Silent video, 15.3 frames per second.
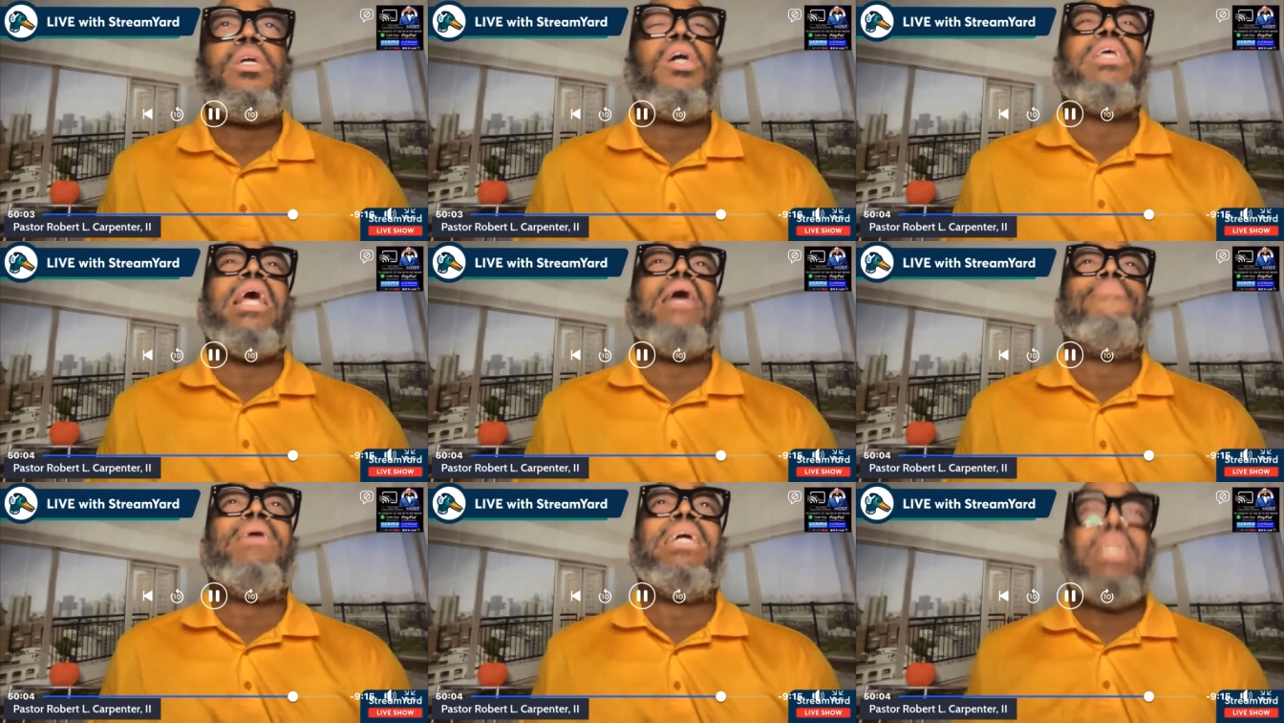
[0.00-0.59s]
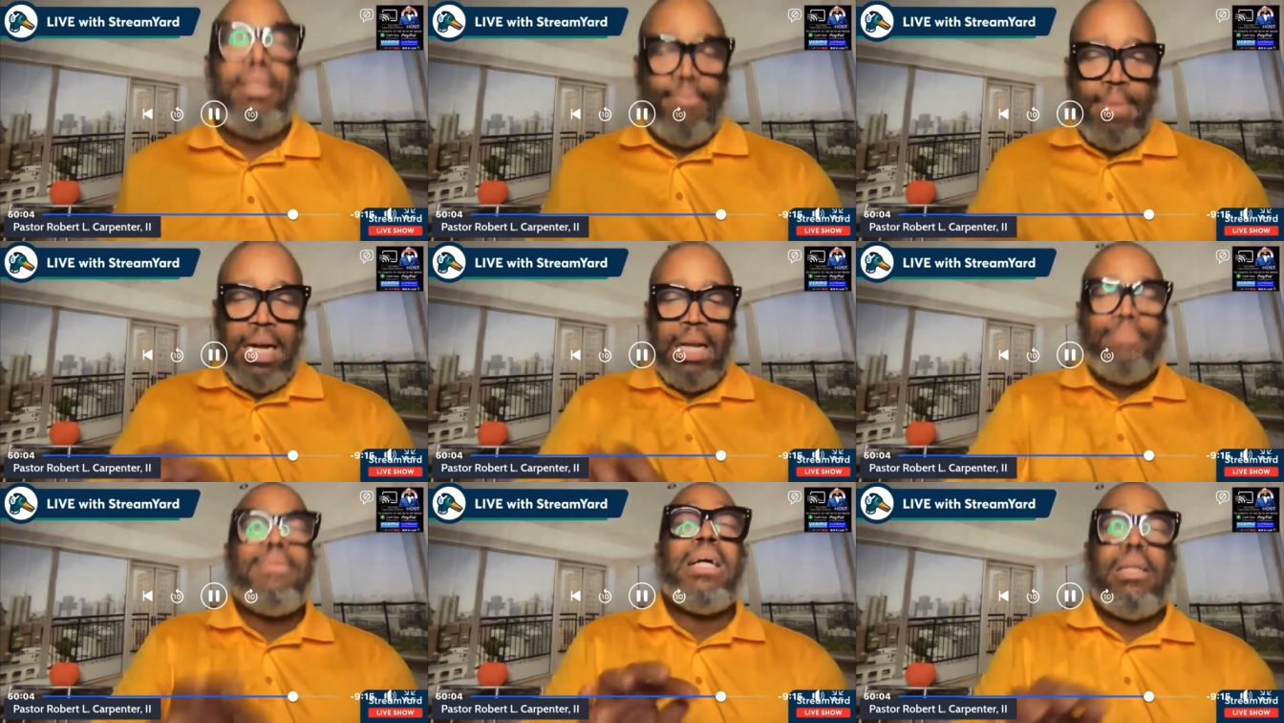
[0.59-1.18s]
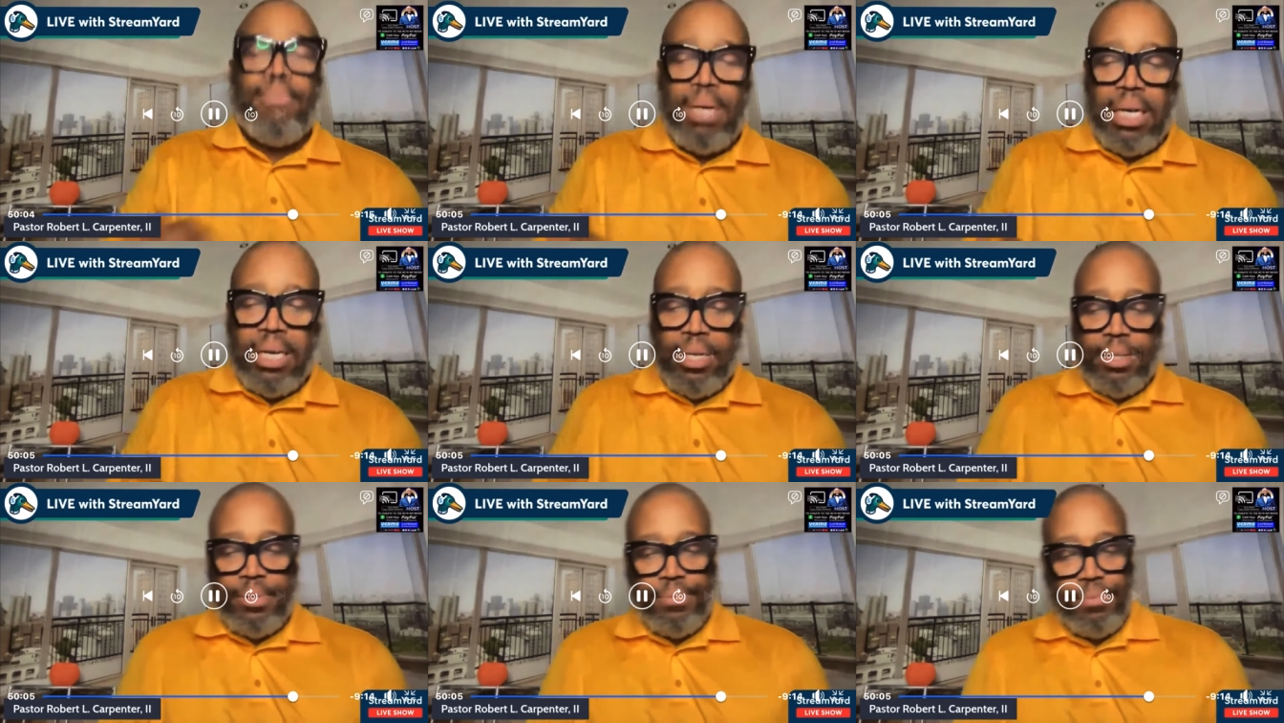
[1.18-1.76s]
Oh yeah, money, money, money,
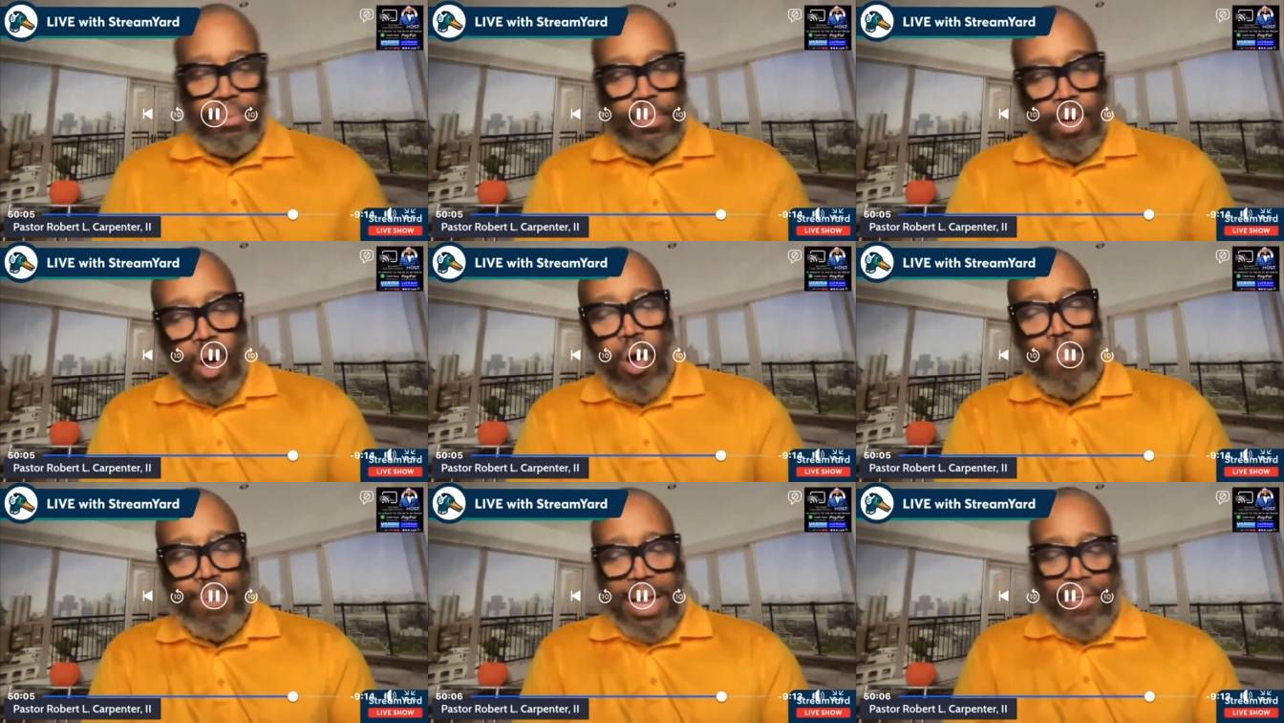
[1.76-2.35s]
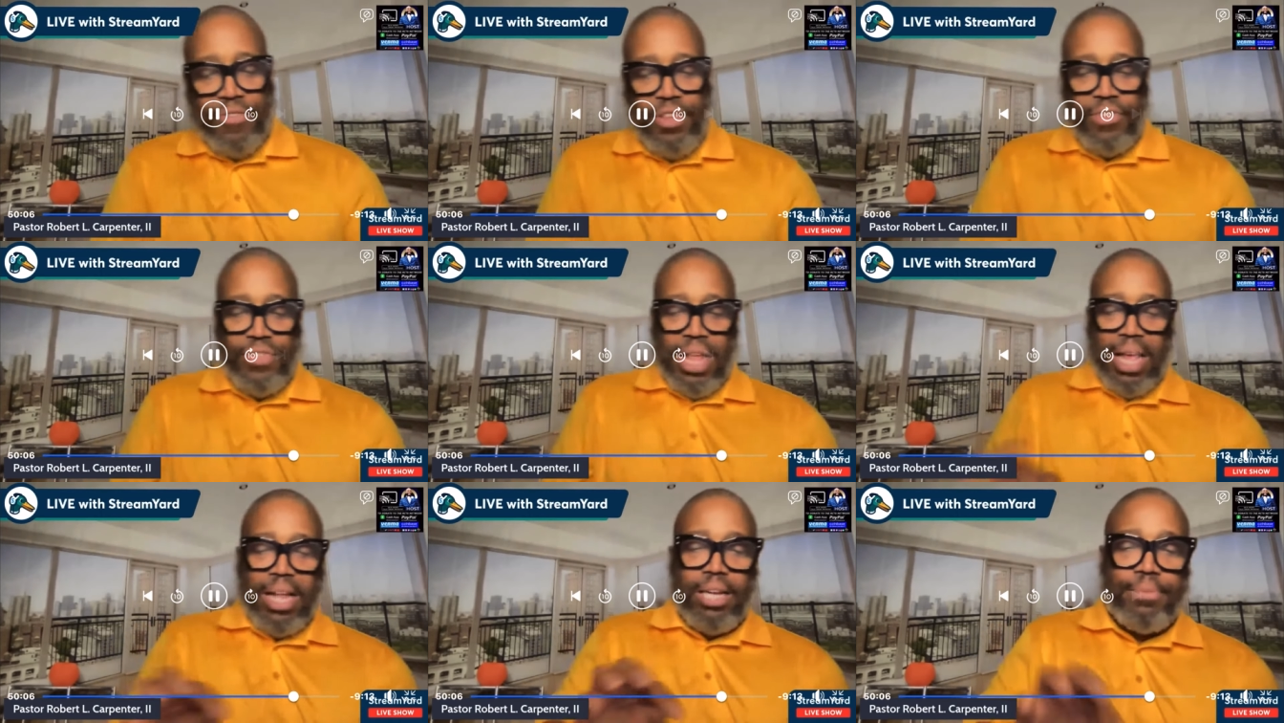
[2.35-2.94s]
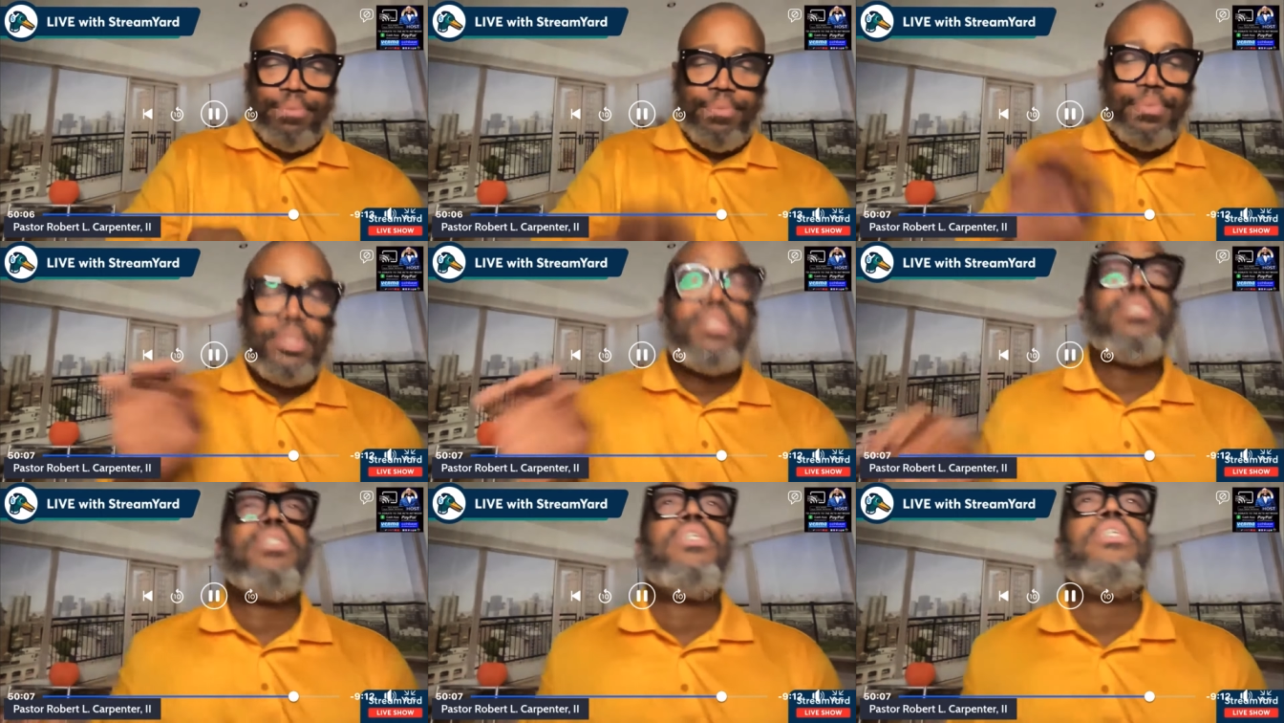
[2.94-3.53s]
money. Oh bless his name.